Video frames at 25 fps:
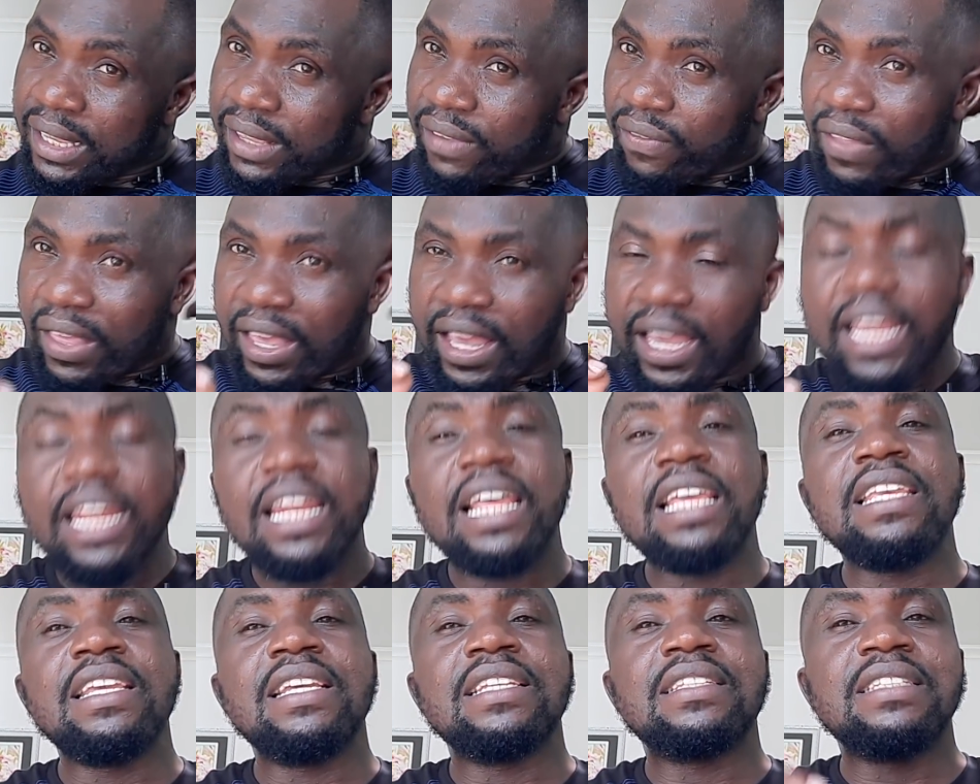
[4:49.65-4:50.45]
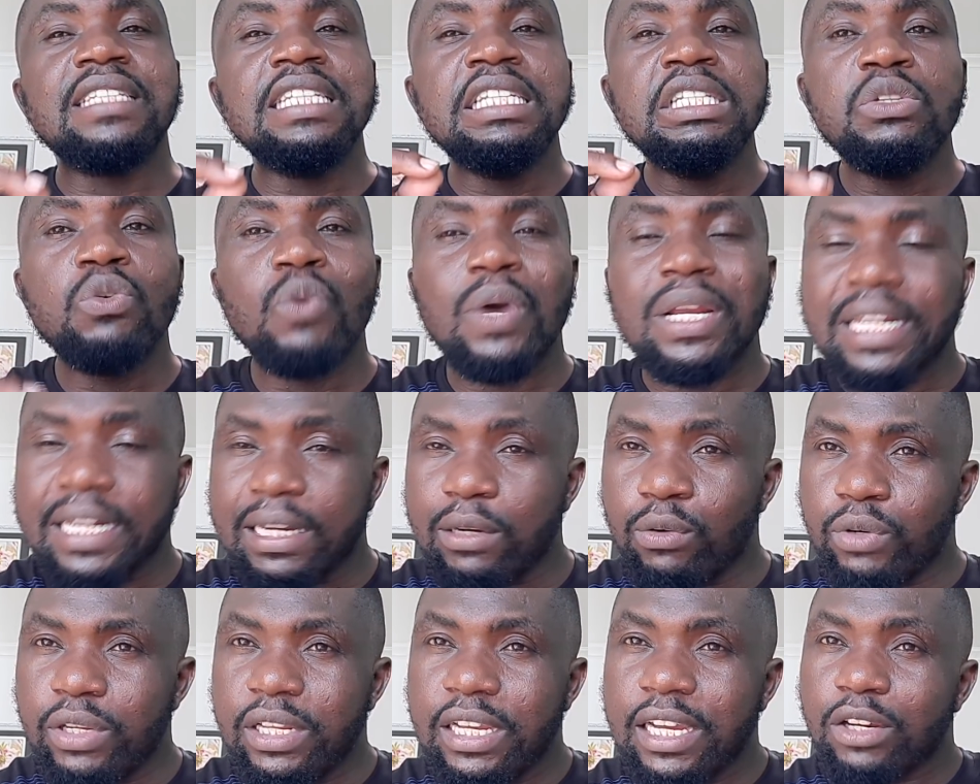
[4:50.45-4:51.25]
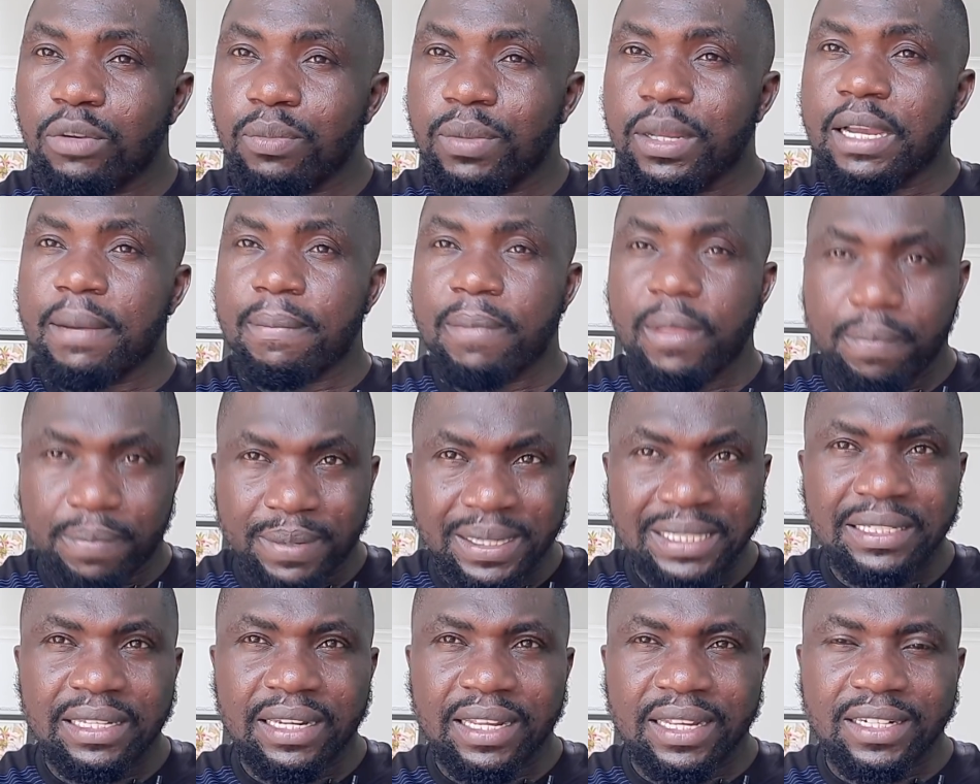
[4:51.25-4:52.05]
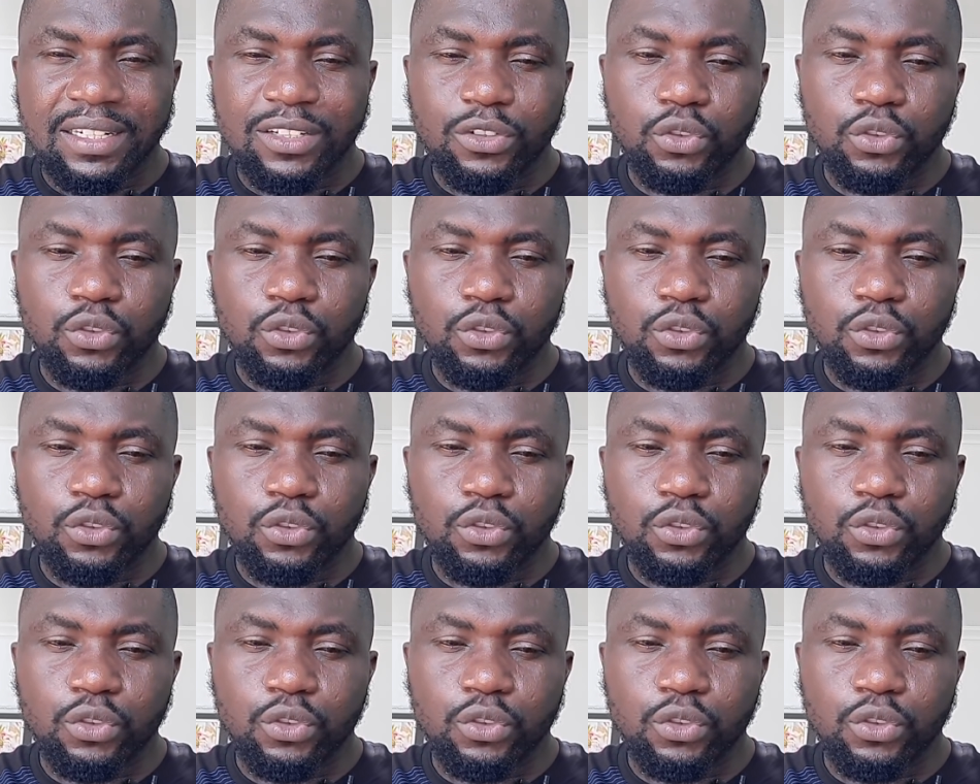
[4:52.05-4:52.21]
The NIS didn't want Raila Odinga to become the president,